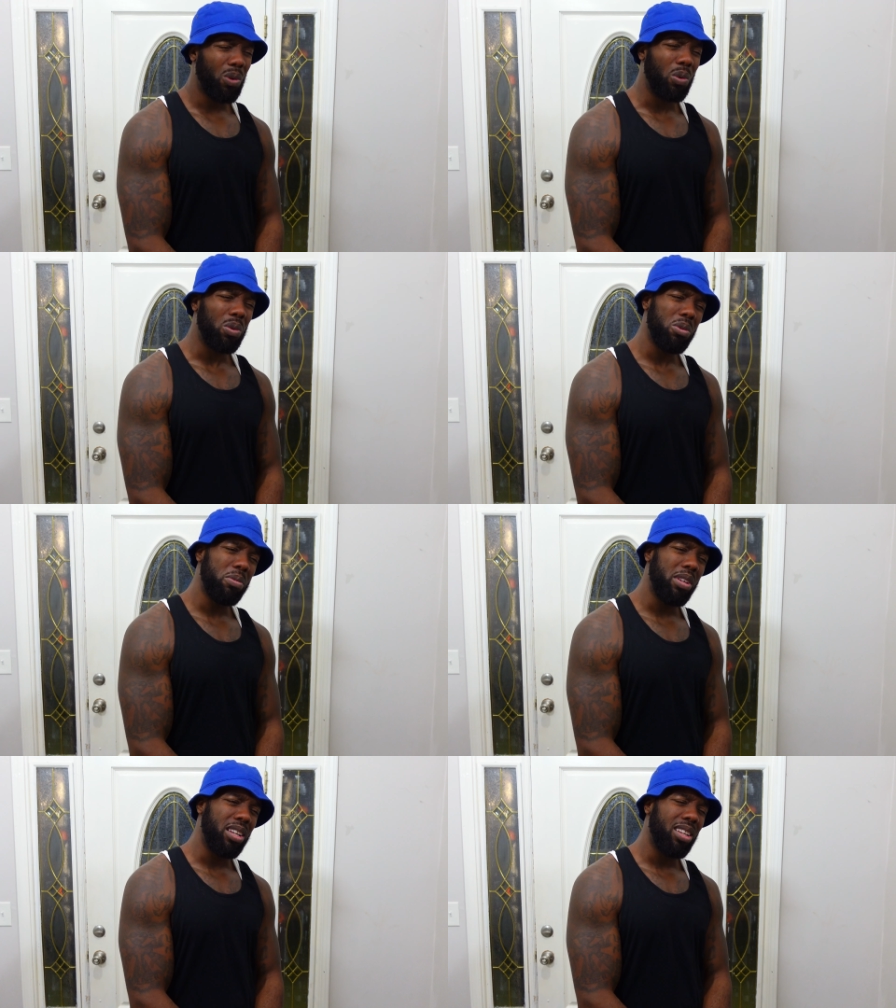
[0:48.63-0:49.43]

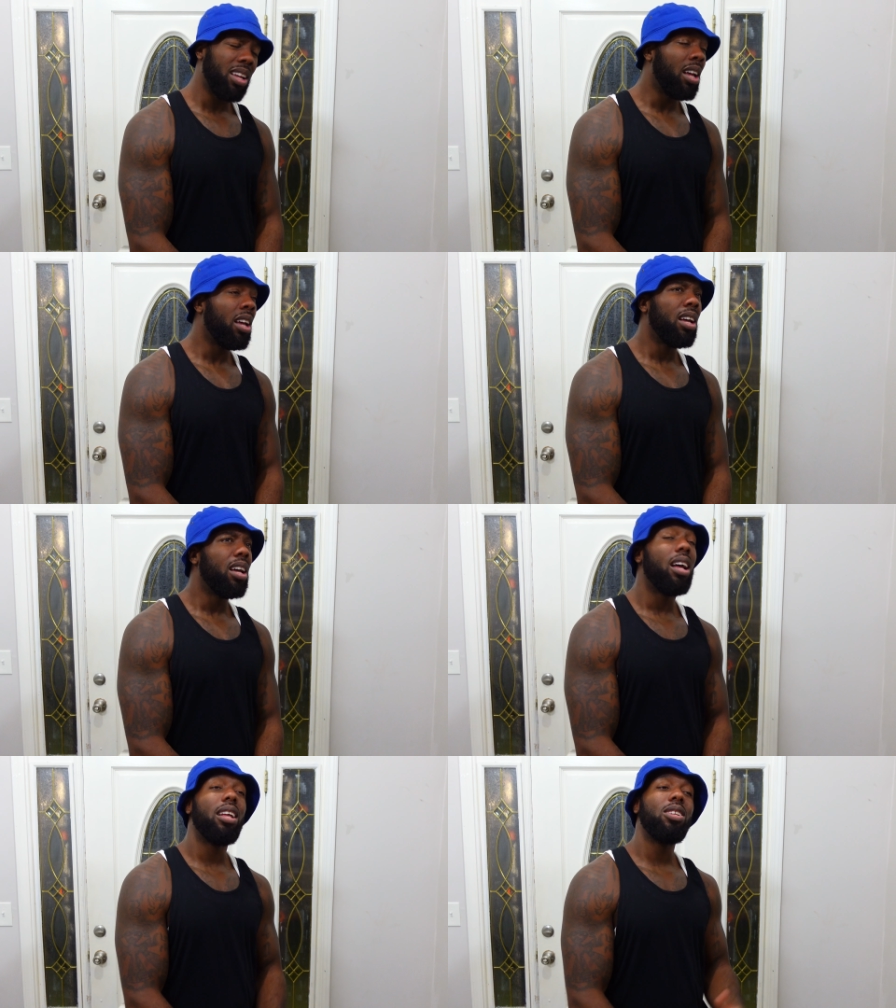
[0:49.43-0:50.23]
Roommate?
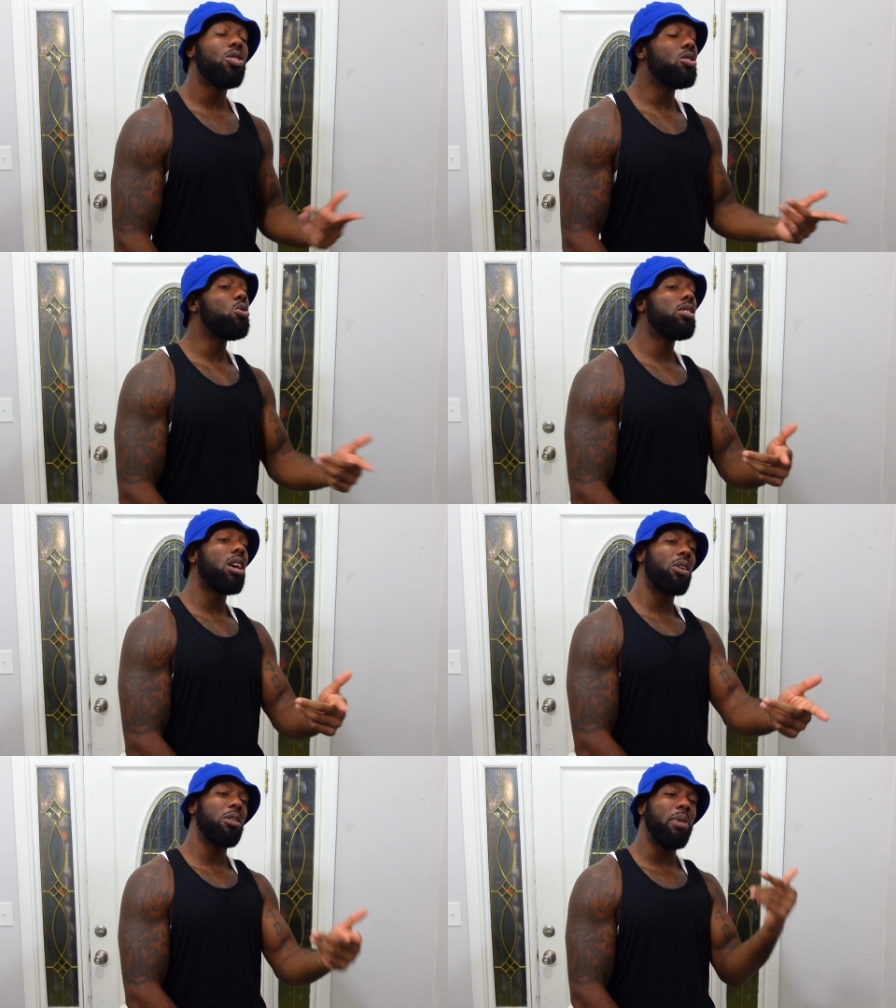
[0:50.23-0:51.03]
You
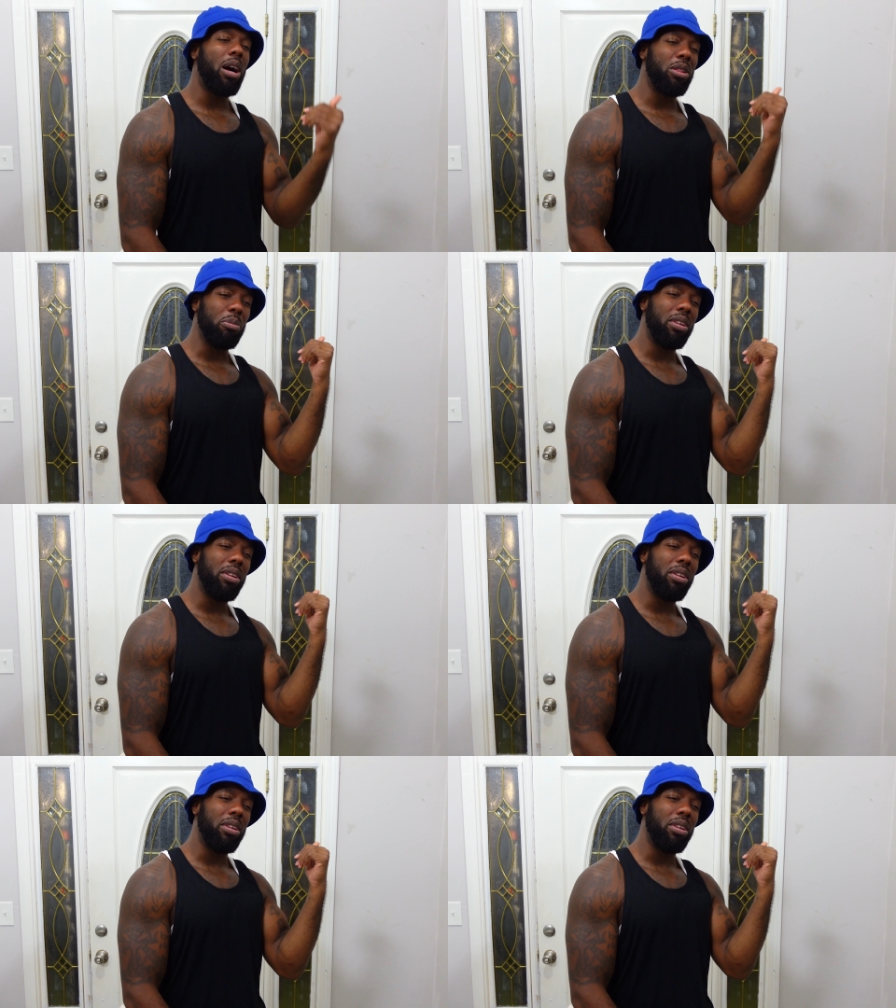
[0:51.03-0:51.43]
talking about the